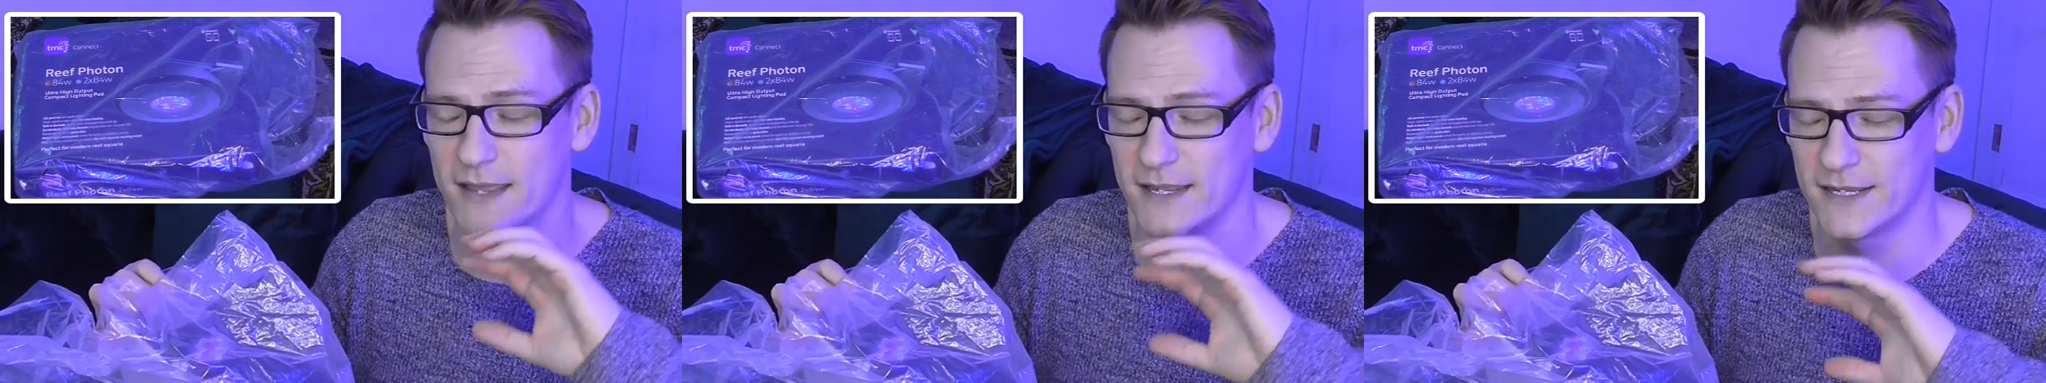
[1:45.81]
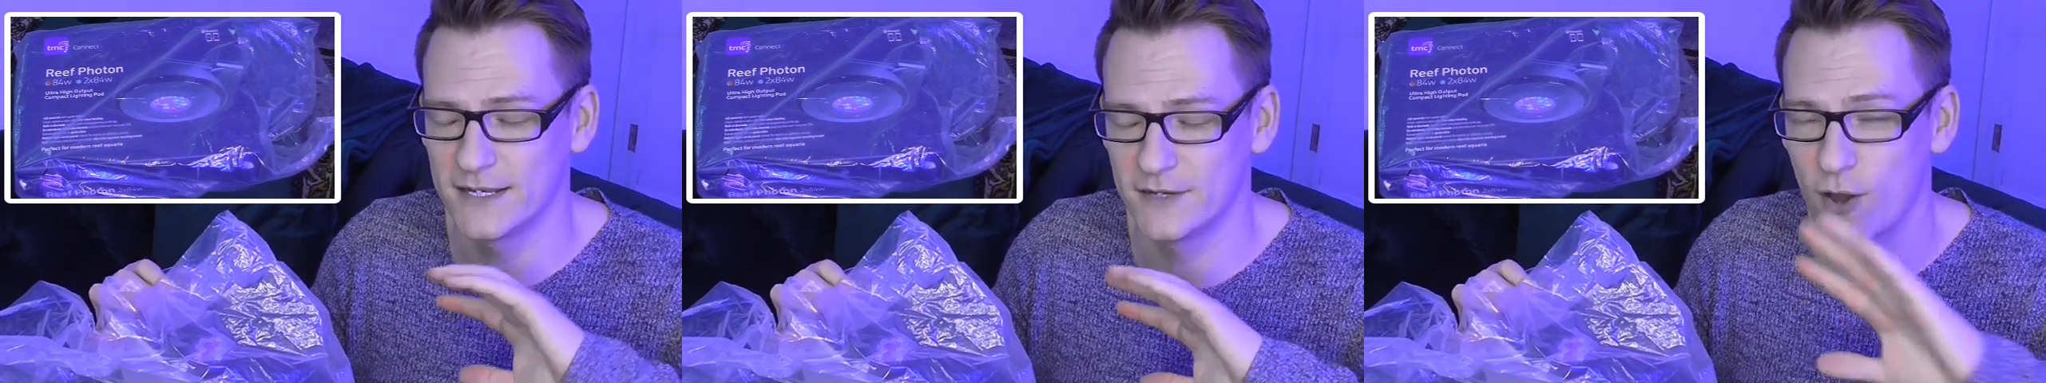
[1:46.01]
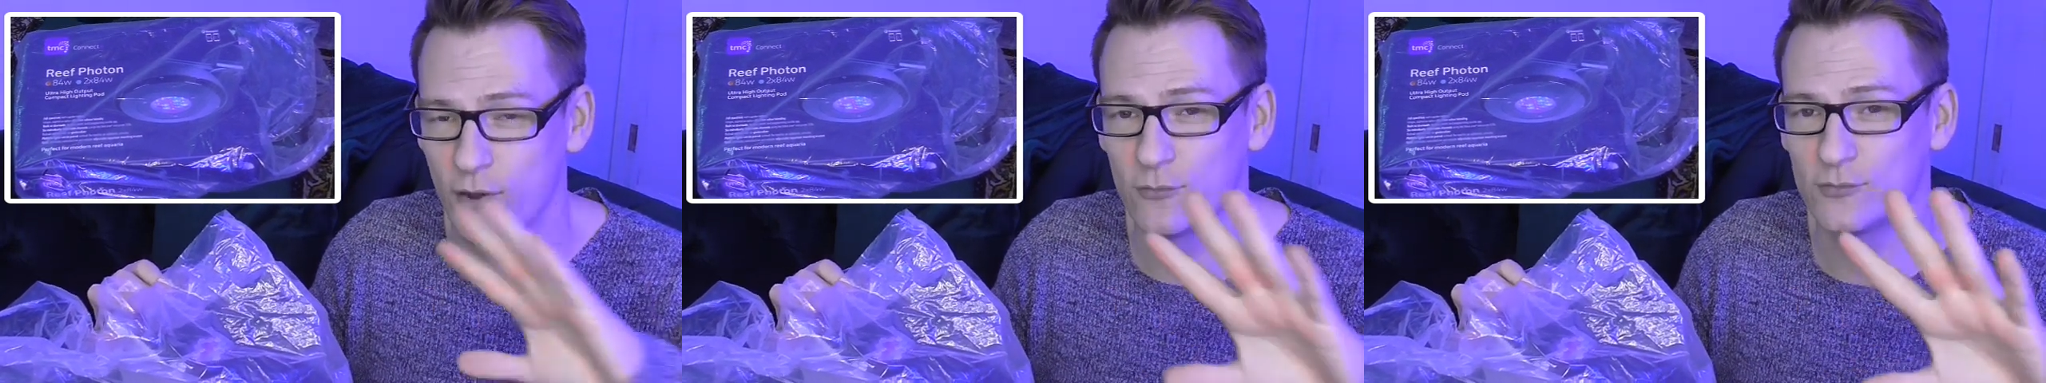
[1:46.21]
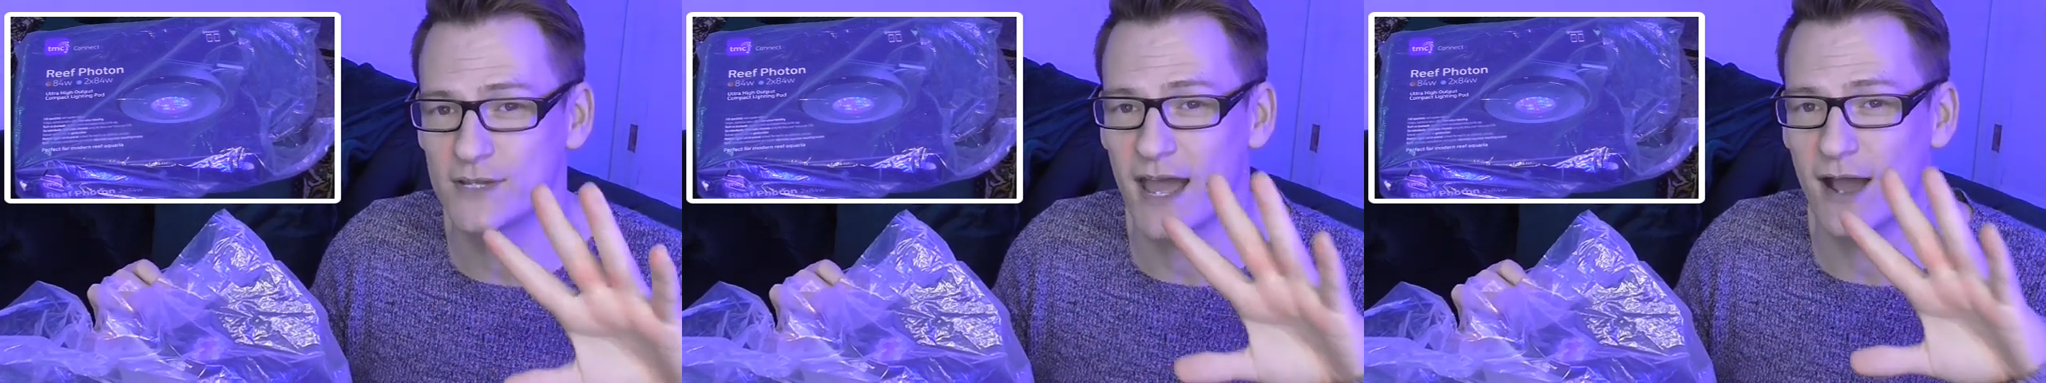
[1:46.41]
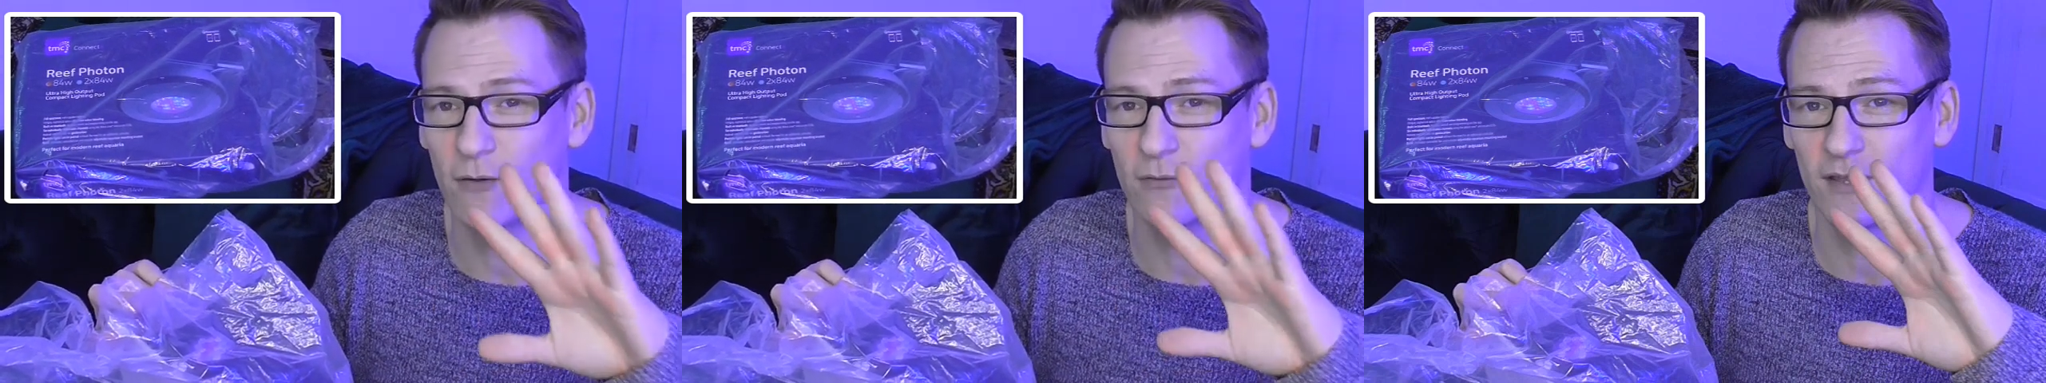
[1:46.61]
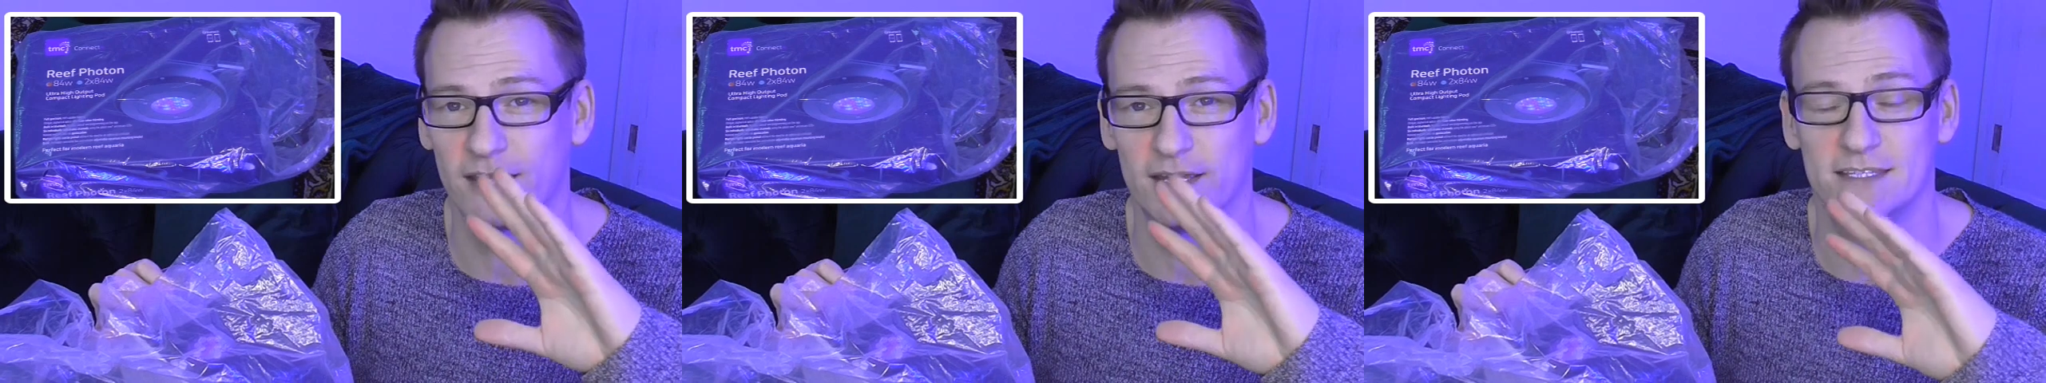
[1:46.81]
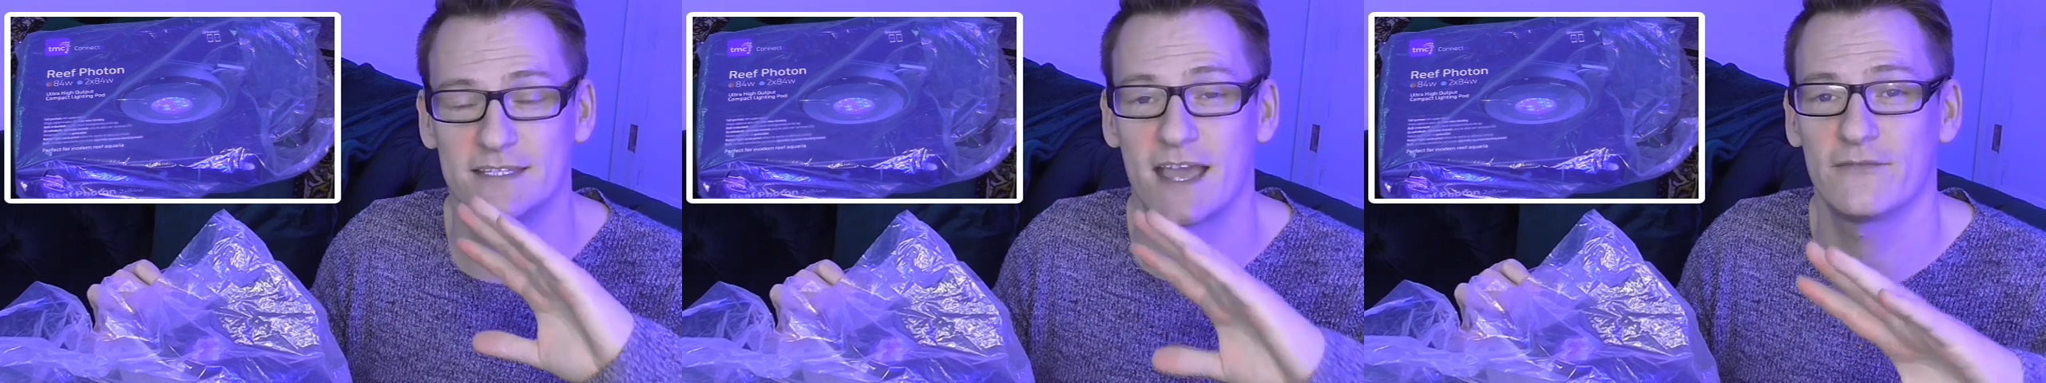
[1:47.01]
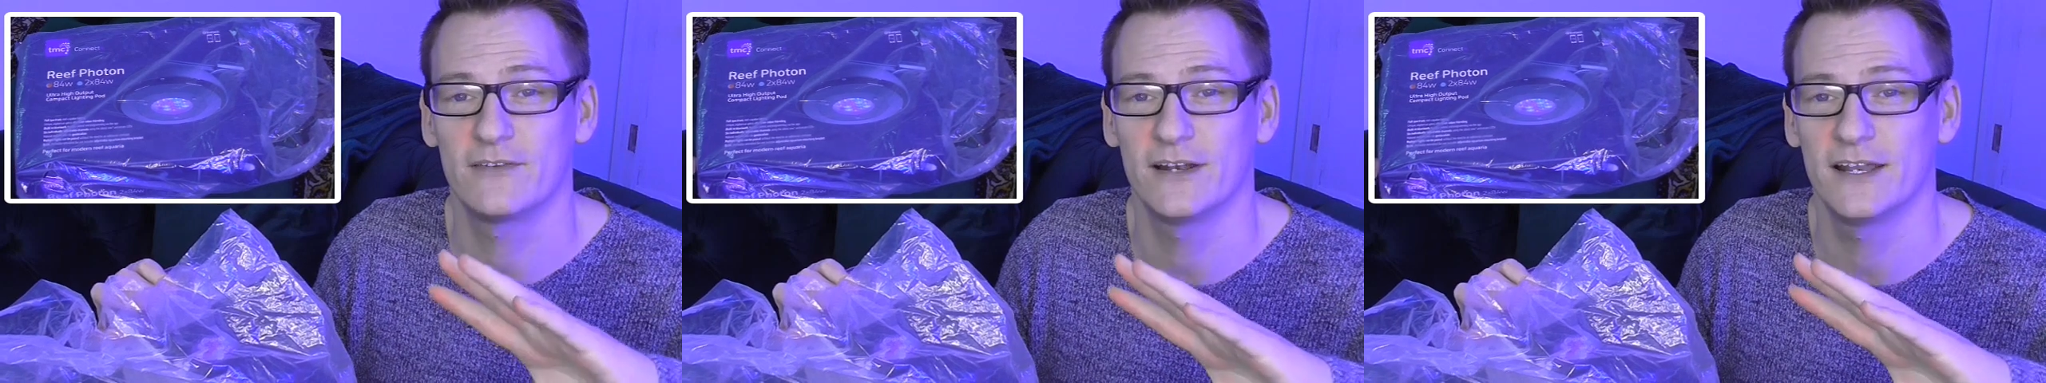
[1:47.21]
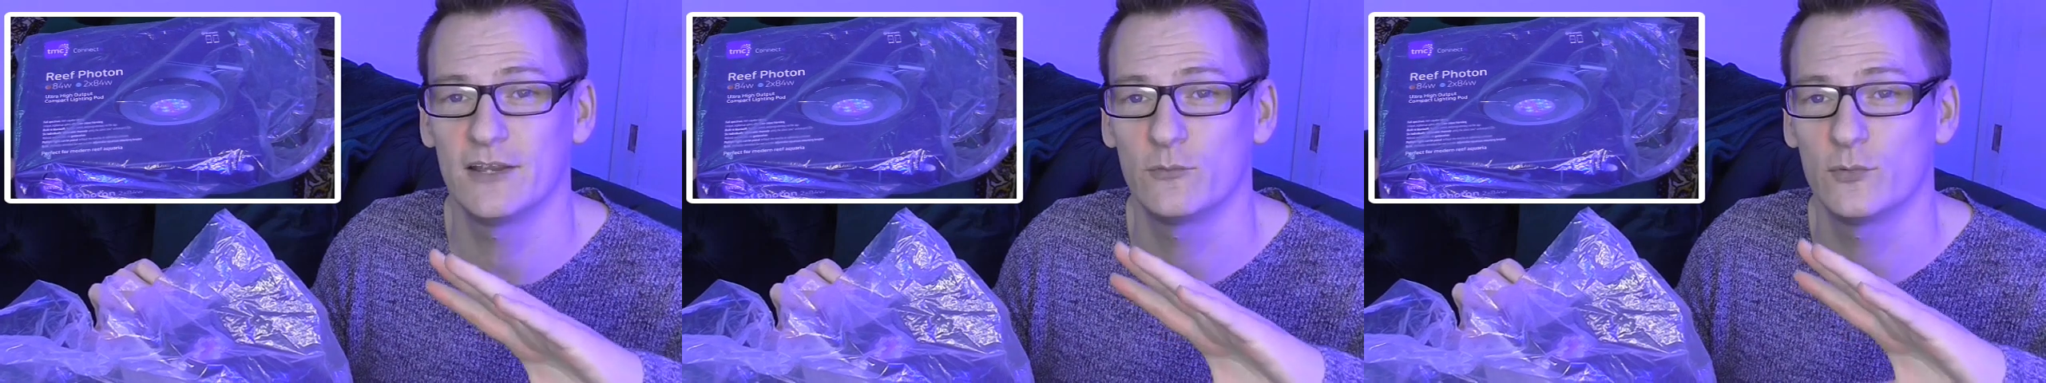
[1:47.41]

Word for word: in no doubt that it definitely